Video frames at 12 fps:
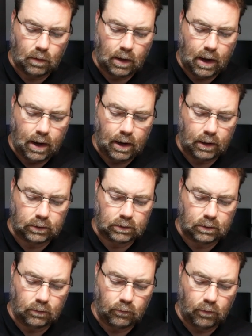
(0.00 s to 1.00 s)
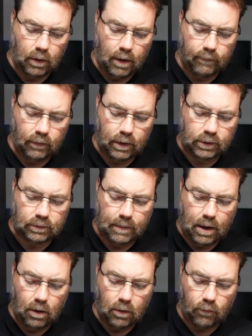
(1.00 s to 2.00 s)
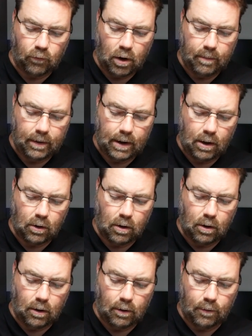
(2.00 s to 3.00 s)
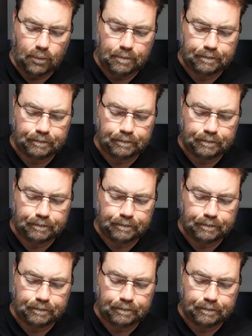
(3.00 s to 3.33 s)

Yes, the lovely smell of rubbing alcohol.